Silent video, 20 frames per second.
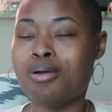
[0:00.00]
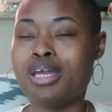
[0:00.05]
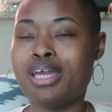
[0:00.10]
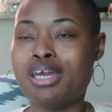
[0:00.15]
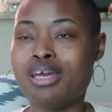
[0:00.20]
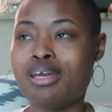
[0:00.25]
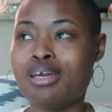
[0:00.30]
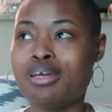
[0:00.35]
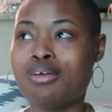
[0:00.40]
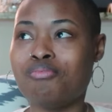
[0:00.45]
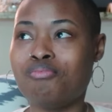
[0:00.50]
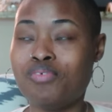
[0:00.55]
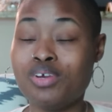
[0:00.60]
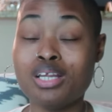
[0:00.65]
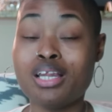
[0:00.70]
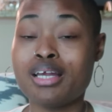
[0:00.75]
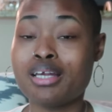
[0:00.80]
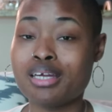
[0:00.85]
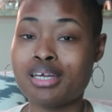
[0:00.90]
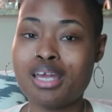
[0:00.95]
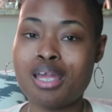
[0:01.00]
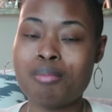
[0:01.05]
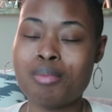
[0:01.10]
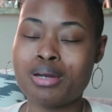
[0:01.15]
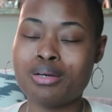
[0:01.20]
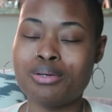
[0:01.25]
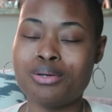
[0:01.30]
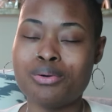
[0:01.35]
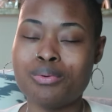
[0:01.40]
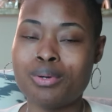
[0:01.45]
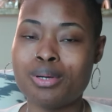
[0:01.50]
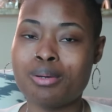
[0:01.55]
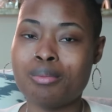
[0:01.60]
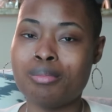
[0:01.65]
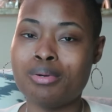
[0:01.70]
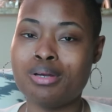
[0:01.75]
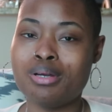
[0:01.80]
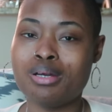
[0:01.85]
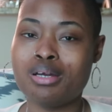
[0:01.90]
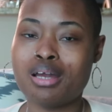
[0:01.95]
It feel like it came out of nowhere,
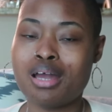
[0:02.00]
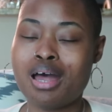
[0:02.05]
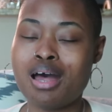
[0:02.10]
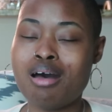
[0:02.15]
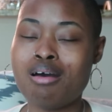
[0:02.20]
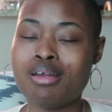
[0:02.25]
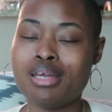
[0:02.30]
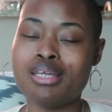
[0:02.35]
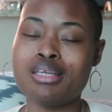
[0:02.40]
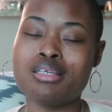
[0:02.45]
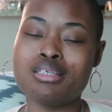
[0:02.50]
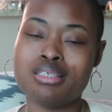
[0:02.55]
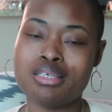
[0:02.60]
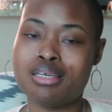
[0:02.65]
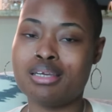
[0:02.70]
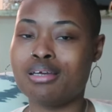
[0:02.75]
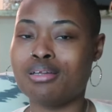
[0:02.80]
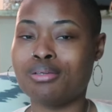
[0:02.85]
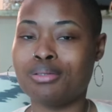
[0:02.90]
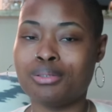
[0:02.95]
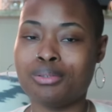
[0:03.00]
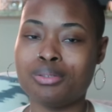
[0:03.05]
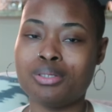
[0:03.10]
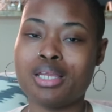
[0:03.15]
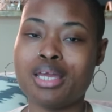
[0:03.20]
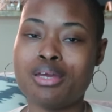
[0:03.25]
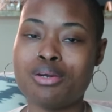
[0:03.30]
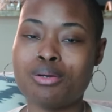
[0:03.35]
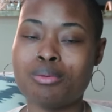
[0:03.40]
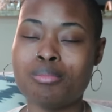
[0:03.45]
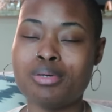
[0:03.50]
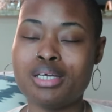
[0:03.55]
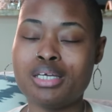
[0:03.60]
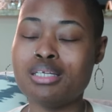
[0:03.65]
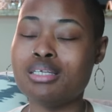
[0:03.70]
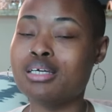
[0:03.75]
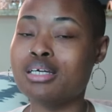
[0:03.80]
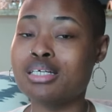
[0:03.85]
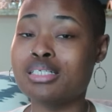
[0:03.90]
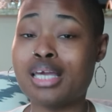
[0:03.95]
but I'll get into that a little later. But
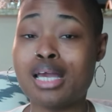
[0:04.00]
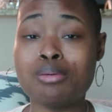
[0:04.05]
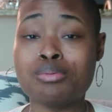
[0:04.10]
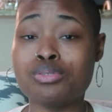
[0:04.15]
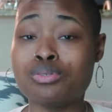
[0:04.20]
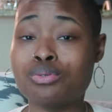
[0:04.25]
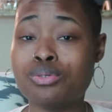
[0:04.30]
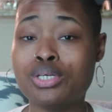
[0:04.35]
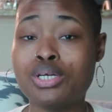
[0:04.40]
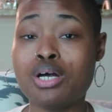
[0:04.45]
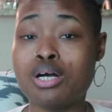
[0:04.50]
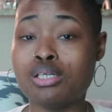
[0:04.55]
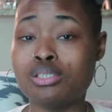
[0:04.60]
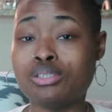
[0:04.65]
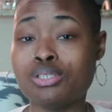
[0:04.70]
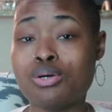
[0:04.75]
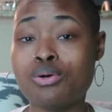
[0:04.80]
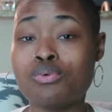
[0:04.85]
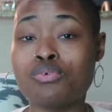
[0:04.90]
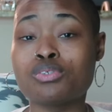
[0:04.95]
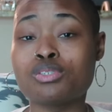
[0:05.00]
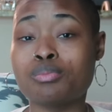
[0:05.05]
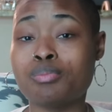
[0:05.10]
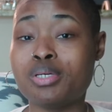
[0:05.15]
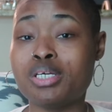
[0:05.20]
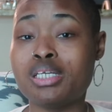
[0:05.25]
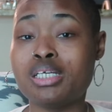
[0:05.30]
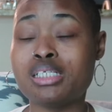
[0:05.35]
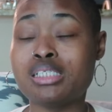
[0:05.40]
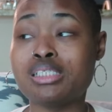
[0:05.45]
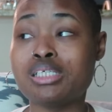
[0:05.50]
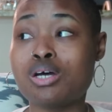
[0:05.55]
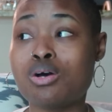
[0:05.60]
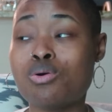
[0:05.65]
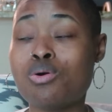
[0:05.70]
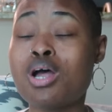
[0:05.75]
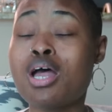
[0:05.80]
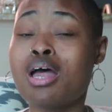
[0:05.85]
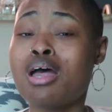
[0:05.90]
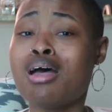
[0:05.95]
it does absolutely cause overspending.
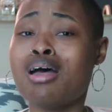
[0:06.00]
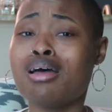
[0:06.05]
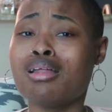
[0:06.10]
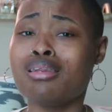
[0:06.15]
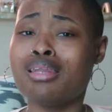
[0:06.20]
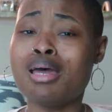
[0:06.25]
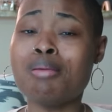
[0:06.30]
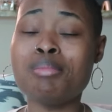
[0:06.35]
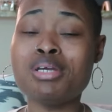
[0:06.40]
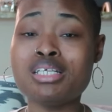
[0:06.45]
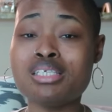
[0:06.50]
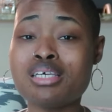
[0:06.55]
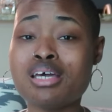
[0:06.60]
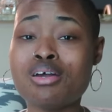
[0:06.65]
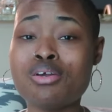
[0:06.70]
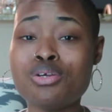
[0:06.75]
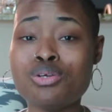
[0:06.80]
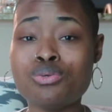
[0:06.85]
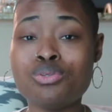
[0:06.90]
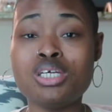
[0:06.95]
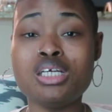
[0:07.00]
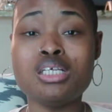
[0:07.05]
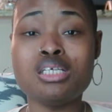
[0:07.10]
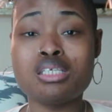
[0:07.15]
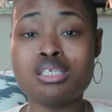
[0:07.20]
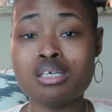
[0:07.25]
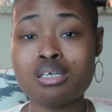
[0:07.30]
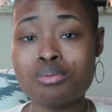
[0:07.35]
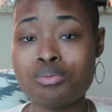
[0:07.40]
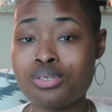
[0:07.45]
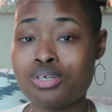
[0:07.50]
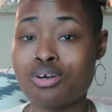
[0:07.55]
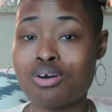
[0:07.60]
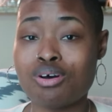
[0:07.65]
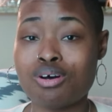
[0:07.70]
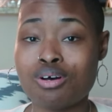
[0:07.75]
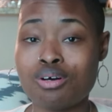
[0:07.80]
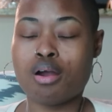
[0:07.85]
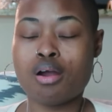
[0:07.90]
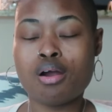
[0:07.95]
So let me tell you these tips,
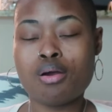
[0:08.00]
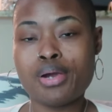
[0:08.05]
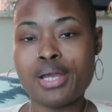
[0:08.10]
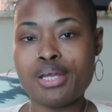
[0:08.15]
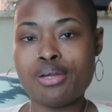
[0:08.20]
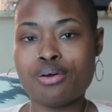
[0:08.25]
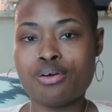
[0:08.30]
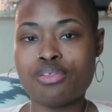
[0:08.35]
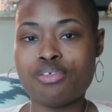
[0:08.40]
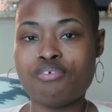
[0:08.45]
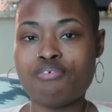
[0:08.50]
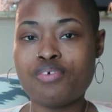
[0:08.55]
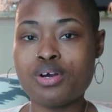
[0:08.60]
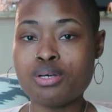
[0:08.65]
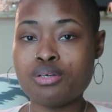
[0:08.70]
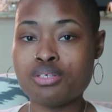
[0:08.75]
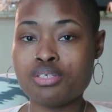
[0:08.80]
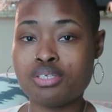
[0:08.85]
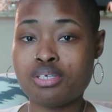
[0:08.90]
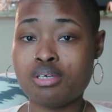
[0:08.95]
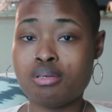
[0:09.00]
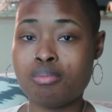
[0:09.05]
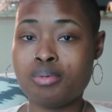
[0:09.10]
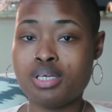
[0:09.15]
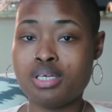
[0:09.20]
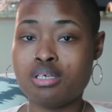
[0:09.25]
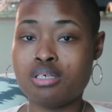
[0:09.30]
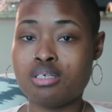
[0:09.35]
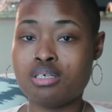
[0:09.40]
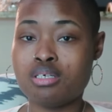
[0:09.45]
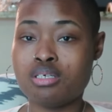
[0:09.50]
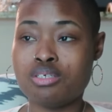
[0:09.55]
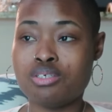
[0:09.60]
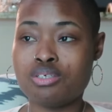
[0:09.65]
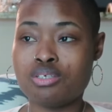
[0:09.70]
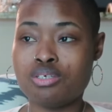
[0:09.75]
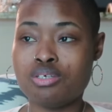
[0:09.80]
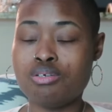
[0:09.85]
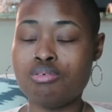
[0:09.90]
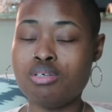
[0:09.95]
y'all. All right, y'all. The first tip
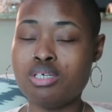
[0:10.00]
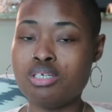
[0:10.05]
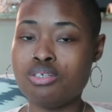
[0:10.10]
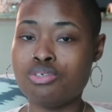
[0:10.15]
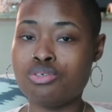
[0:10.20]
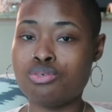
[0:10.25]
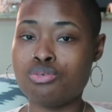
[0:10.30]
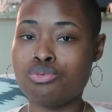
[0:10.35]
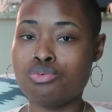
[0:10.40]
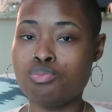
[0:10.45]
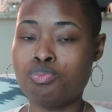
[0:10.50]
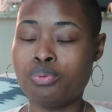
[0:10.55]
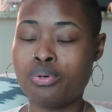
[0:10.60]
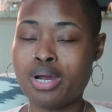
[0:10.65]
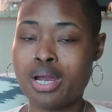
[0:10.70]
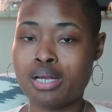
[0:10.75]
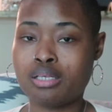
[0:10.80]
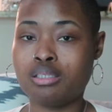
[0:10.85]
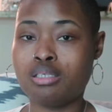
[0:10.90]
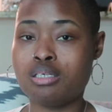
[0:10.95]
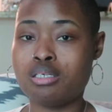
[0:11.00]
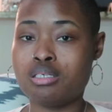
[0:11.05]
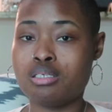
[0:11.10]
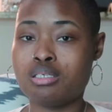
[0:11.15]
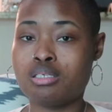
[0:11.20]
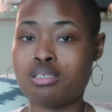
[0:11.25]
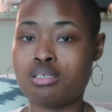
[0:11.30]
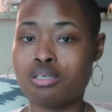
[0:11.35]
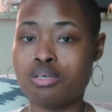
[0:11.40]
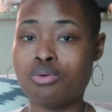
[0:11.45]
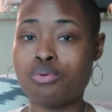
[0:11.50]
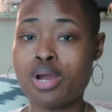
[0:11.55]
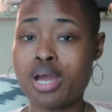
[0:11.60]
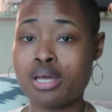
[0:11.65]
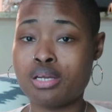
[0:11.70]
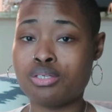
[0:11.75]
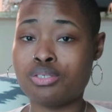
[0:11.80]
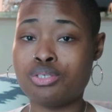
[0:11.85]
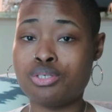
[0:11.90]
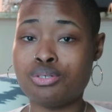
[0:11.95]
is you need to practice
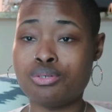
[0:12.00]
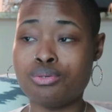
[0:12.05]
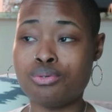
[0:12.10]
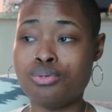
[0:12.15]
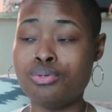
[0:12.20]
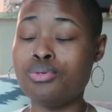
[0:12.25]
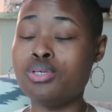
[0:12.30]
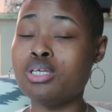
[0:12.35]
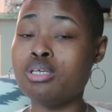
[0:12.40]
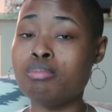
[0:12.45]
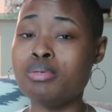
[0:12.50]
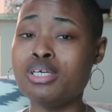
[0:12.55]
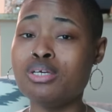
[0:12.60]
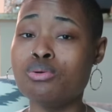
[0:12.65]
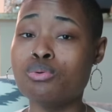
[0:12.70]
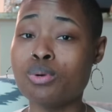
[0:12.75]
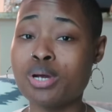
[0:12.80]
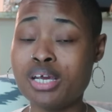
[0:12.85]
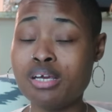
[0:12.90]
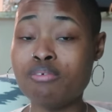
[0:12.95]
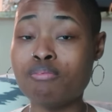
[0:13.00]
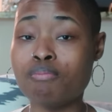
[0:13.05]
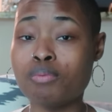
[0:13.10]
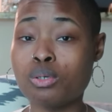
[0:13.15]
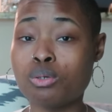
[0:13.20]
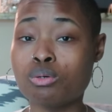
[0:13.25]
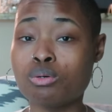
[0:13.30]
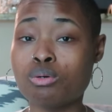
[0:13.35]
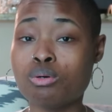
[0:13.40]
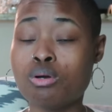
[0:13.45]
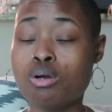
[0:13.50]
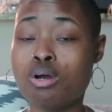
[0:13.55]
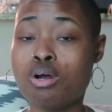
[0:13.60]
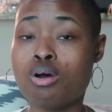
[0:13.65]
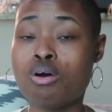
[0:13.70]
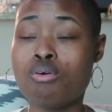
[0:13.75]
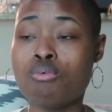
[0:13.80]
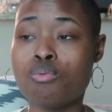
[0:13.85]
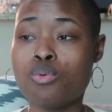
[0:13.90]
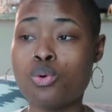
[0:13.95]
gratitude. You need to be grateful
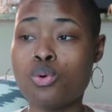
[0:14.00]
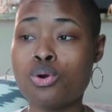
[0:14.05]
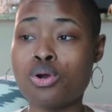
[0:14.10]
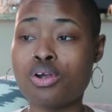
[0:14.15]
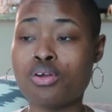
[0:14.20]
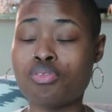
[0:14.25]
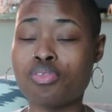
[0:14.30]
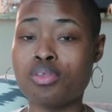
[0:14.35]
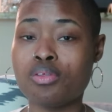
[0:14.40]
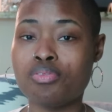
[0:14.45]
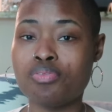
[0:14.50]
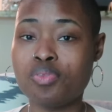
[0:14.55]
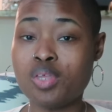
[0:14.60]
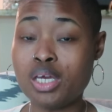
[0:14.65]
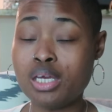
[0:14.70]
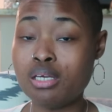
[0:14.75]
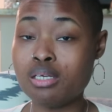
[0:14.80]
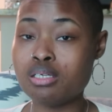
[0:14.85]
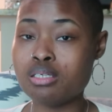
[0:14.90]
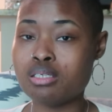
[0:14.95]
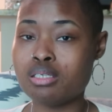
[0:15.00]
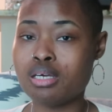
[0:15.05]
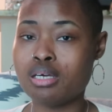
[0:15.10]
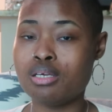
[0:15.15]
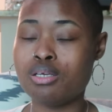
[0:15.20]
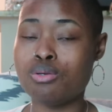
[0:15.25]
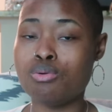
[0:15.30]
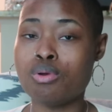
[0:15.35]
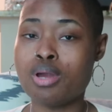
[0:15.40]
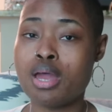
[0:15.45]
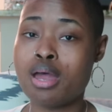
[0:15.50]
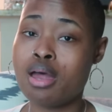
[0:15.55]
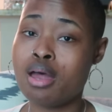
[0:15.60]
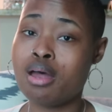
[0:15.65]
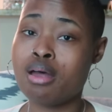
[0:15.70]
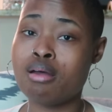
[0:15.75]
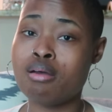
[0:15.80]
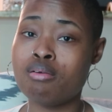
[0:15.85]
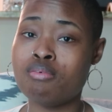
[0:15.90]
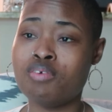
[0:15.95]
for the things that you
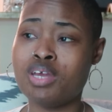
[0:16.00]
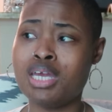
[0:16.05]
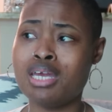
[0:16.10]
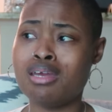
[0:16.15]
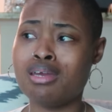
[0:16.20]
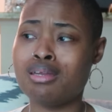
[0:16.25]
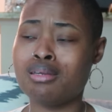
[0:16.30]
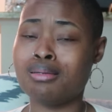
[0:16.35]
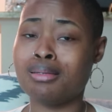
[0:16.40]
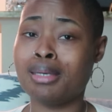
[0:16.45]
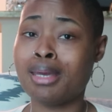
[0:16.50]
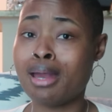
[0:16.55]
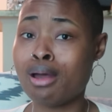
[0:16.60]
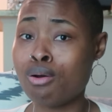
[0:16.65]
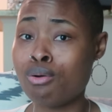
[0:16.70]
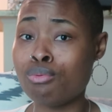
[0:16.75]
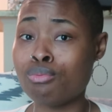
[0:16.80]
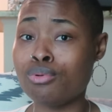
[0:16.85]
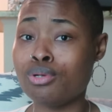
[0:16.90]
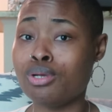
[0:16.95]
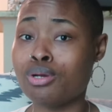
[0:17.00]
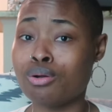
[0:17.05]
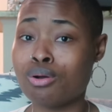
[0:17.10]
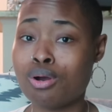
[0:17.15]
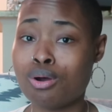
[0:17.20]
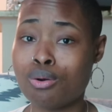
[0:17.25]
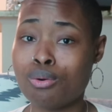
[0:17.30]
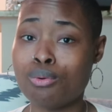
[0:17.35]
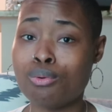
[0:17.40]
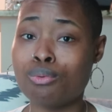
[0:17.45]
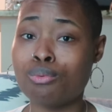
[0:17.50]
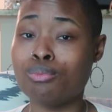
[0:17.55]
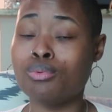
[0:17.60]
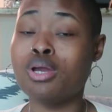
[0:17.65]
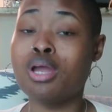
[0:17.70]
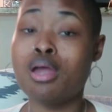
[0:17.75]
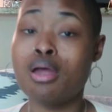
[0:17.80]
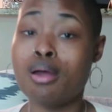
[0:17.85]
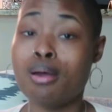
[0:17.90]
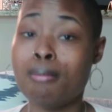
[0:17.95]
have and count your own
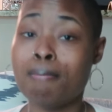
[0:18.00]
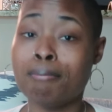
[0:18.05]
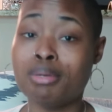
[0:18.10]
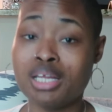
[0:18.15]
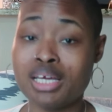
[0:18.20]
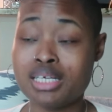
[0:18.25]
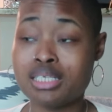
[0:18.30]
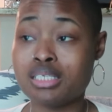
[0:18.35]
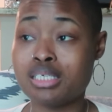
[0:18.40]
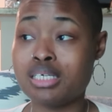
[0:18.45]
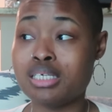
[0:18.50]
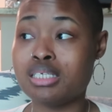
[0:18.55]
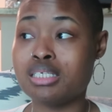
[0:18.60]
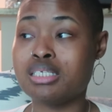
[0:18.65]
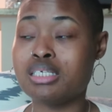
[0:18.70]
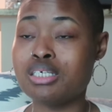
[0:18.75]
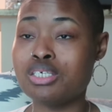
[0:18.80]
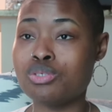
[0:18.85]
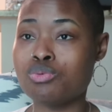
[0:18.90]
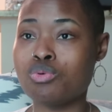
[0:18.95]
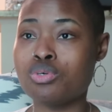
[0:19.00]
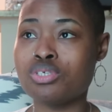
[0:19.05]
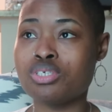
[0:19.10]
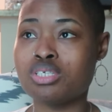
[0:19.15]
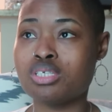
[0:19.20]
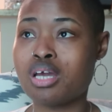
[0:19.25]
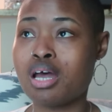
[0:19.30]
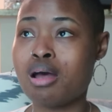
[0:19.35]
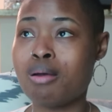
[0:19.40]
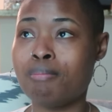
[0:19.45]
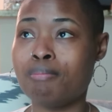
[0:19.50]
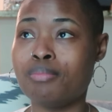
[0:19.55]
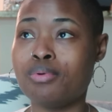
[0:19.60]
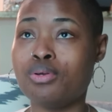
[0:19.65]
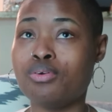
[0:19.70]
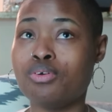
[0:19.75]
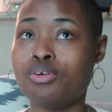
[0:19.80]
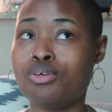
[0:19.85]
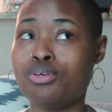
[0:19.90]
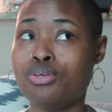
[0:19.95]
blessings. This will stop
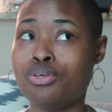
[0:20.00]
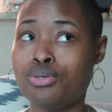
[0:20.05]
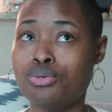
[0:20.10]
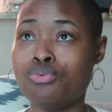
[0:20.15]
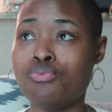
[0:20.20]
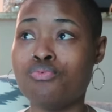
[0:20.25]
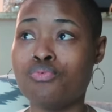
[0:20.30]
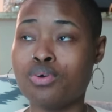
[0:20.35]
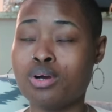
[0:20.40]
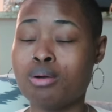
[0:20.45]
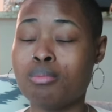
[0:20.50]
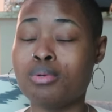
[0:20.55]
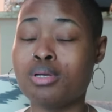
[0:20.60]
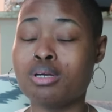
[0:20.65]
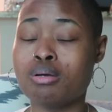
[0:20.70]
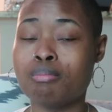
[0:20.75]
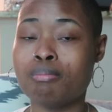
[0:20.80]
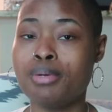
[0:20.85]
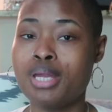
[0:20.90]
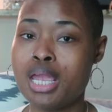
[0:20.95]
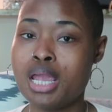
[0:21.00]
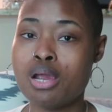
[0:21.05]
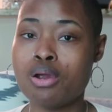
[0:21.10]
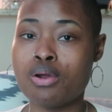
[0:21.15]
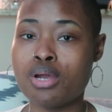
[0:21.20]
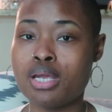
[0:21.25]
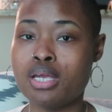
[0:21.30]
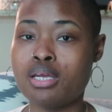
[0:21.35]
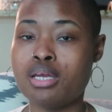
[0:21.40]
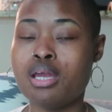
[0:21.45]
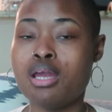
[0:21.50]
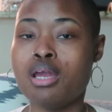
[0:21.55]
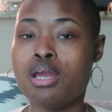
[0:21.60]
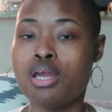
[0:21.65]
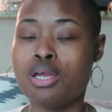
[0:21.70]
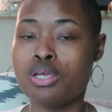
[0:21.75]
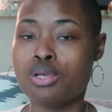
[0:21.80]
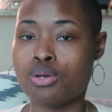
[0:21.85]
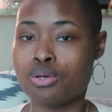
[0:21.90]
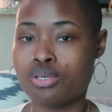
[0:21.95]
you from comparing
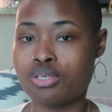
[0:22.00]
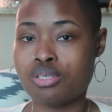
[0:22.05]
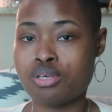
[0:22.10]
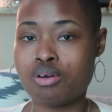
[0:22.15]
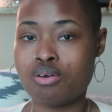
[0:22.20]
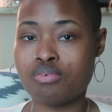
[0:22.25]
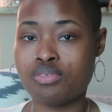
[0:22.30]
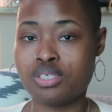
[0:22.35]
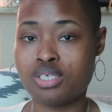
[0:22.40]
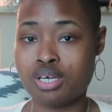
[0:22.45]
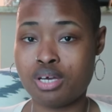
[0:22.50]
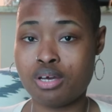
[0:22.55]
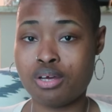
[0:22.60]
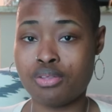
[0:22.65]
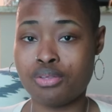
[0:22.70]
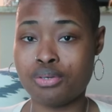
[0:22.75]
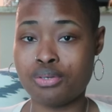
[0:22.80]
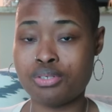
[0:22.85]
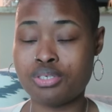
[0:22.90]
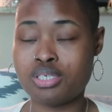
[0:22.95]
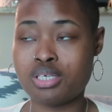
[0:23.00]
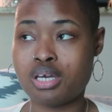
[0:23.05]
yourself to others.